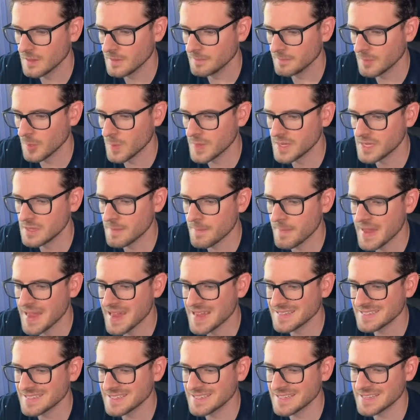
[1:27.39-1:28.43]
But we need to
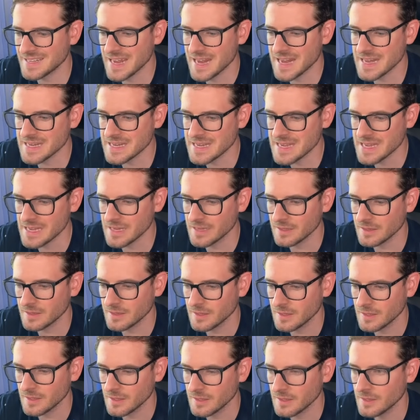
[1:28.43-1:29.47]
pass it an ID.
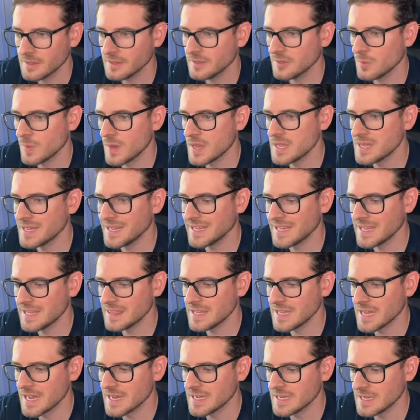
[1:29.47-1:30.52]
The way you can get
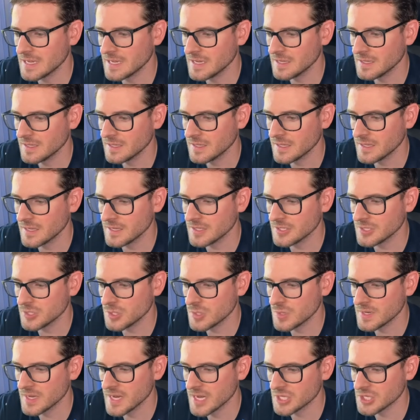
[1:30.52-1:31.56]
the ID is you
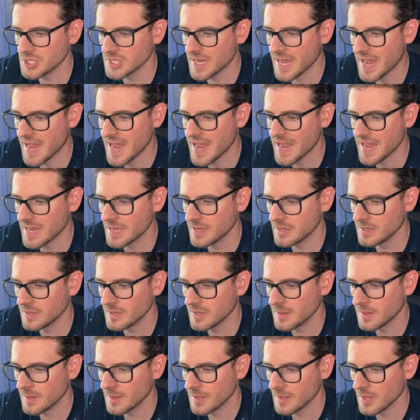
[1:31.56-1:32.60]
can actually add
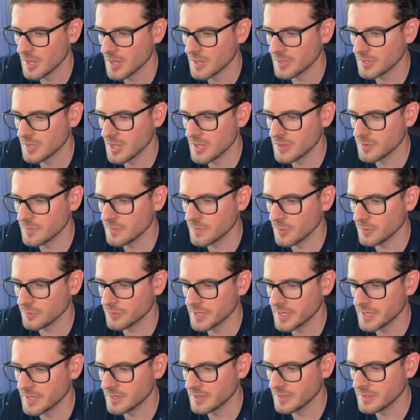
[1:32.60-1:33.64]
another folder
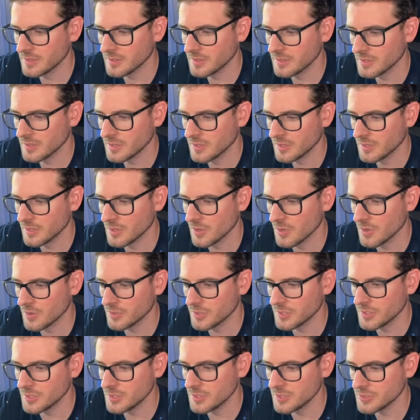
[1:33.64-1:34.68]
here called
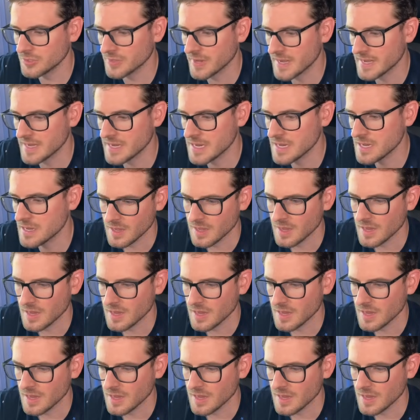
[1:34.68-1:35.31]
user ID.